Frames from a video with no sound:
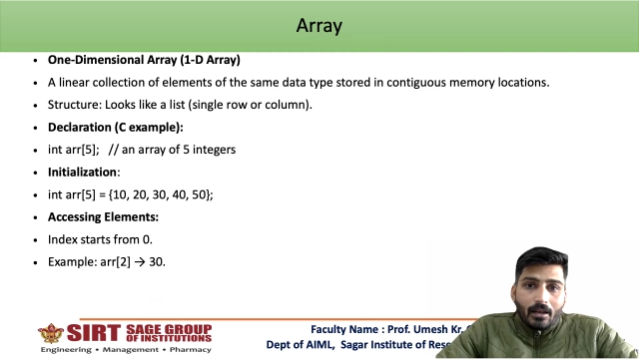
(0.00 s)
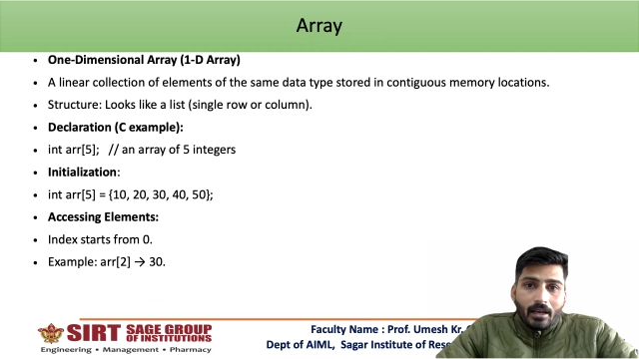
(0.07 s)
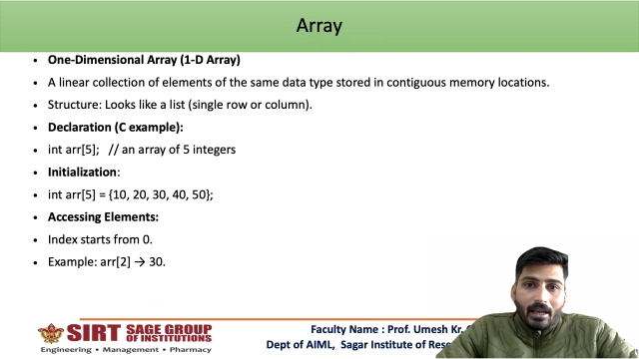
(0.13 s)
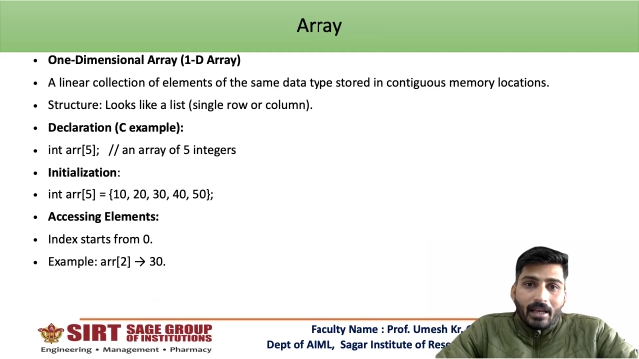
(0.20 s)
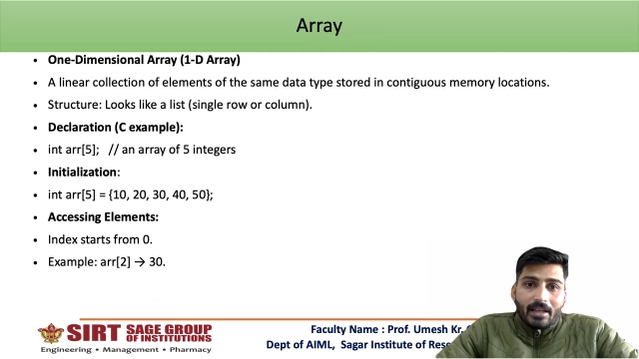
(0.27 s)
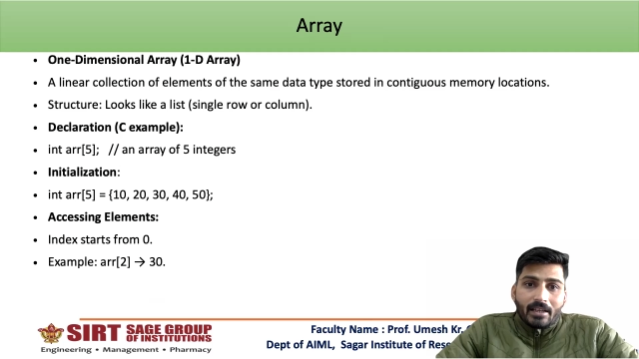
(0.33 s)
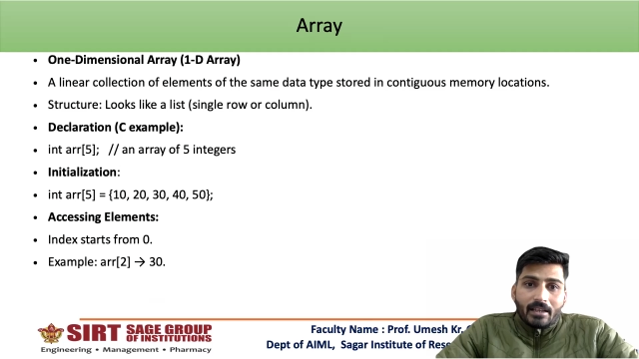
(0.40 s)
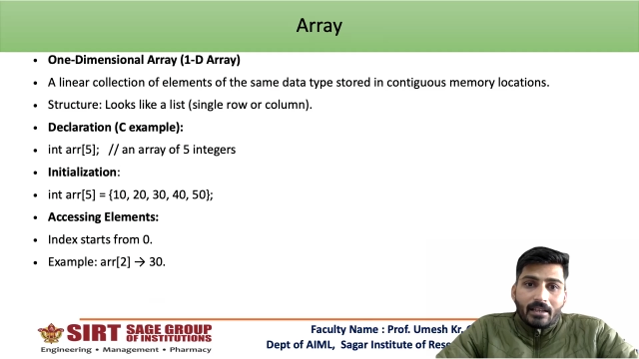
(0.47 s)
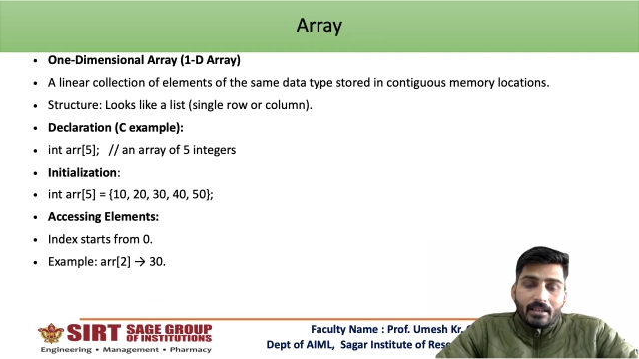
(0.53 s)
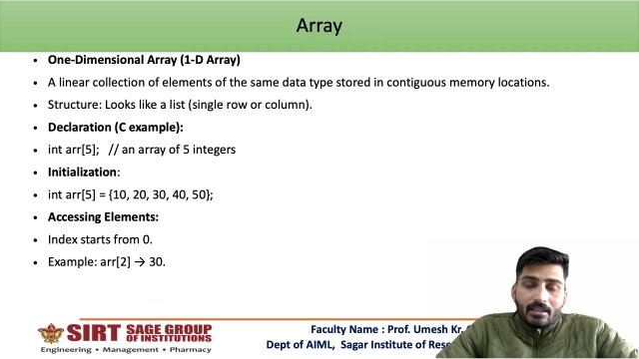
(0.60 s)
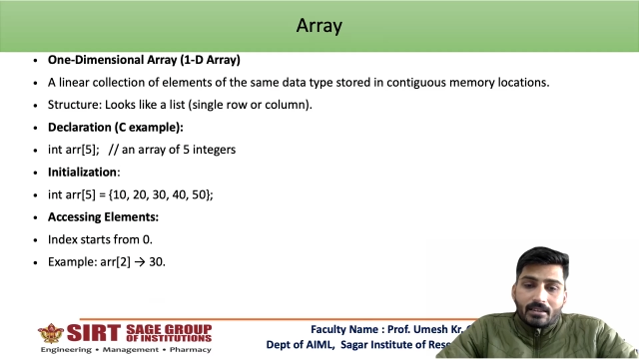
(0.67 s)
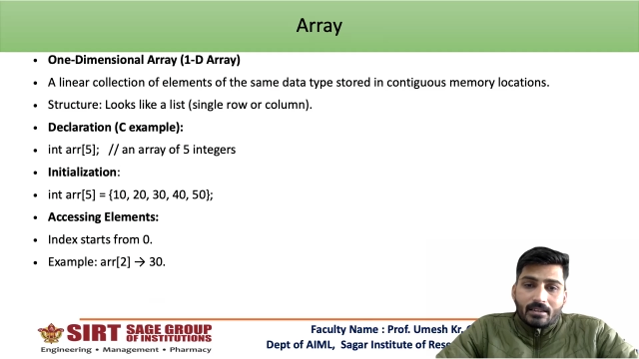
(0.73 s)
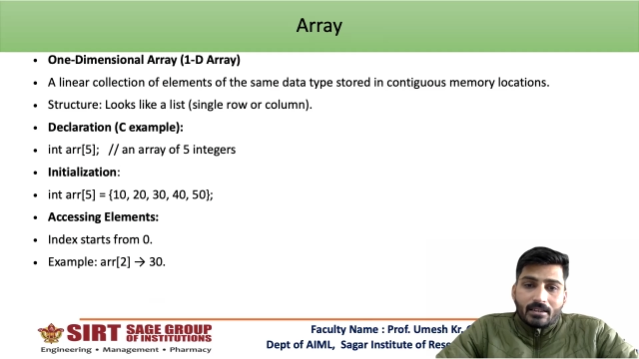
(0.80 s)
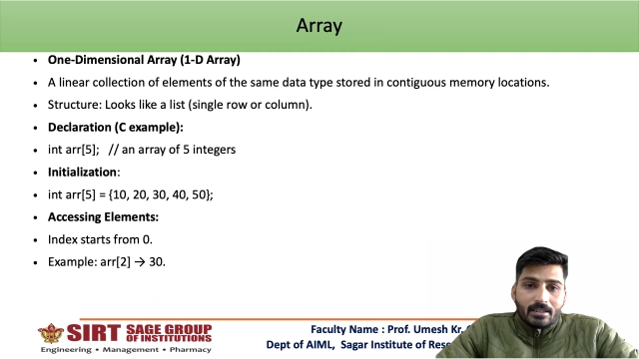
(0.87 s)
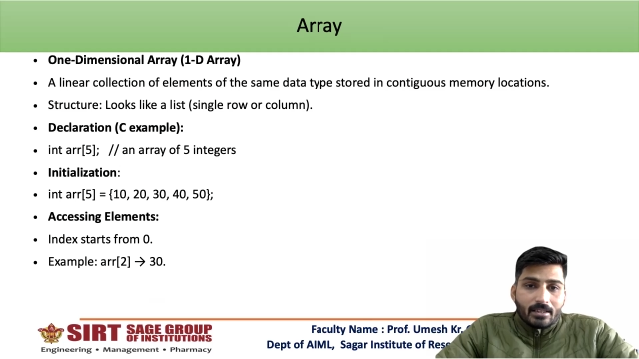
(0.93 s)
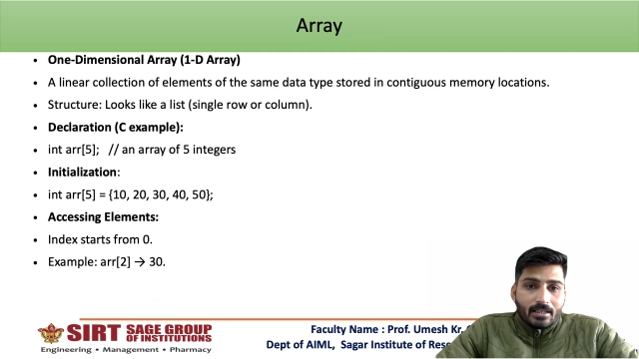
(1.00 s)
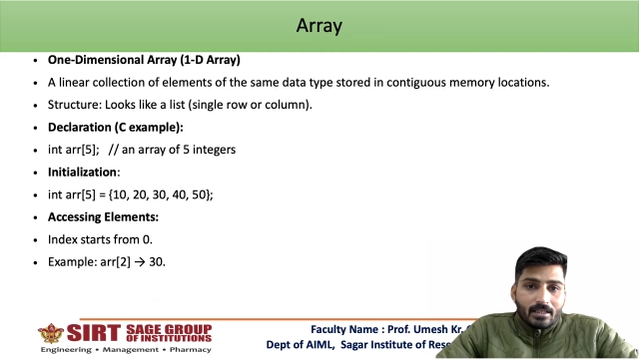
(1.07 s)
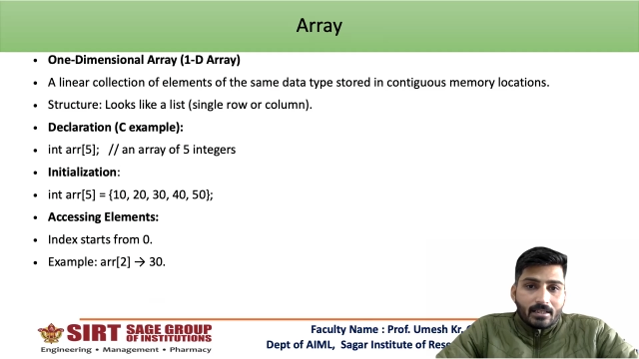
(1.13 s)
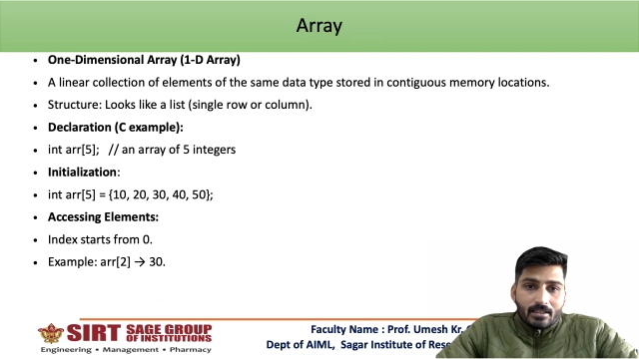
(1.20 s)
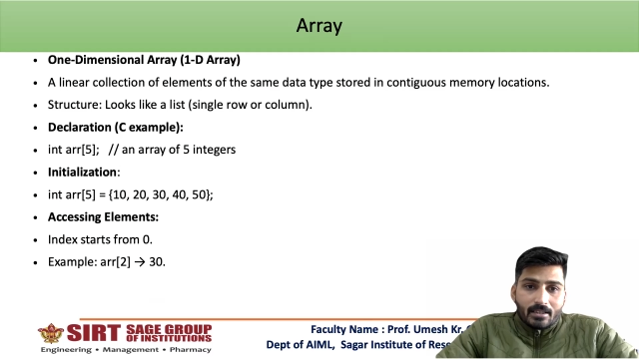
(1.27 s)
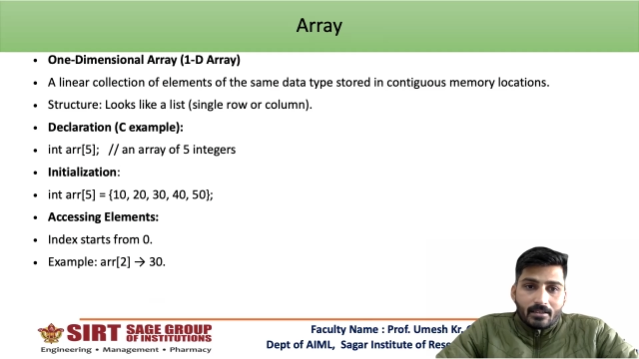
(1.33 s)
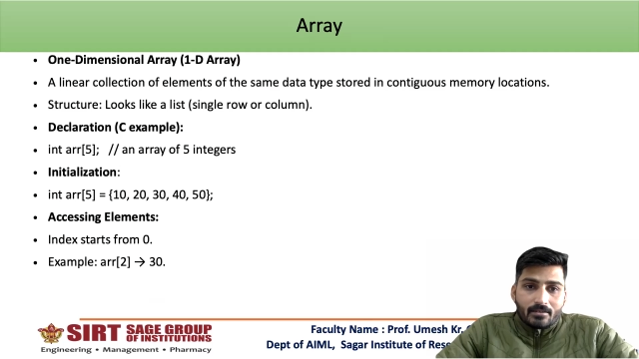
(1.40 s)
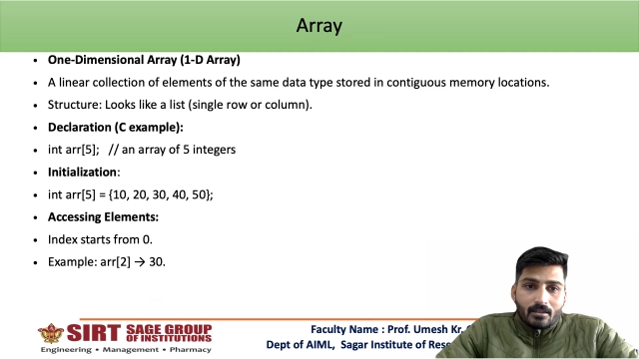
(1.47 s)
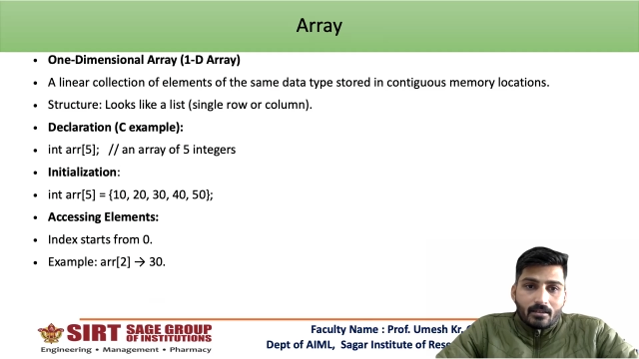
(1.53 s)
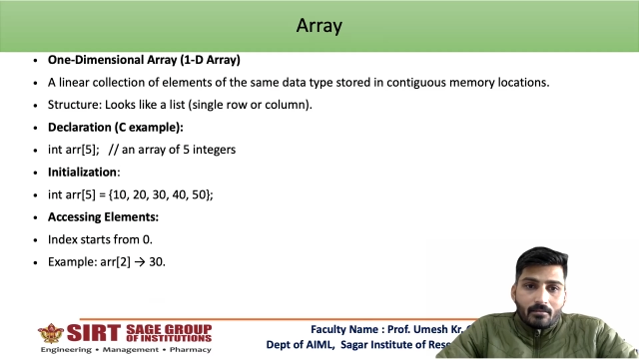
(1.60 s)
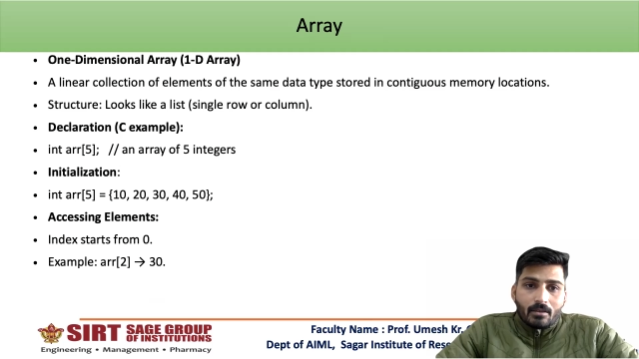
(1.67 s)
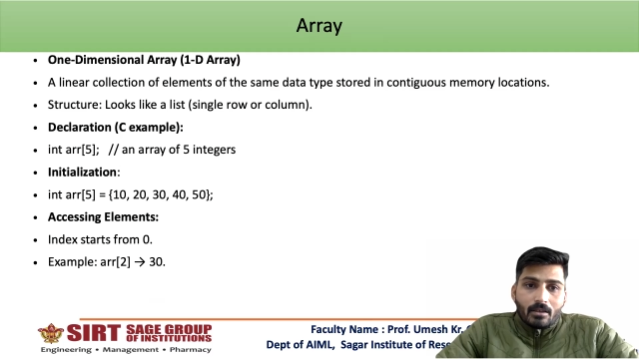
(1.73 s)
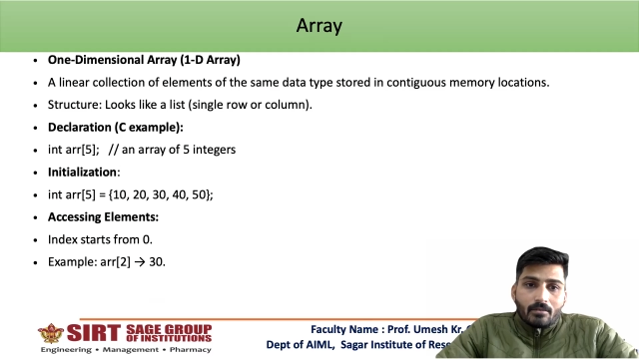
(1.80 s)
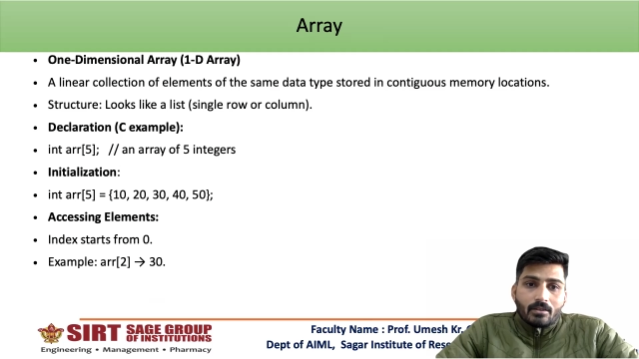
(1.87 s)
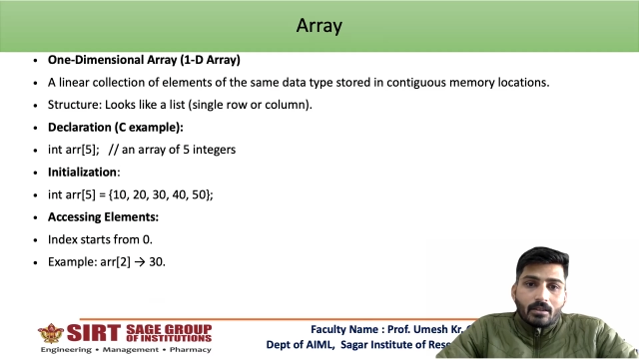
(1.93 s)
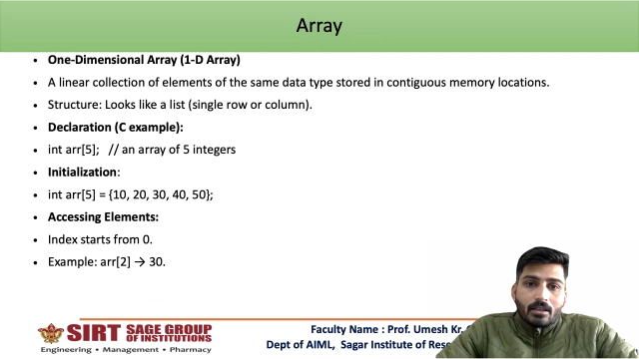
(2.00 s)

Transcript: array is a data structure where we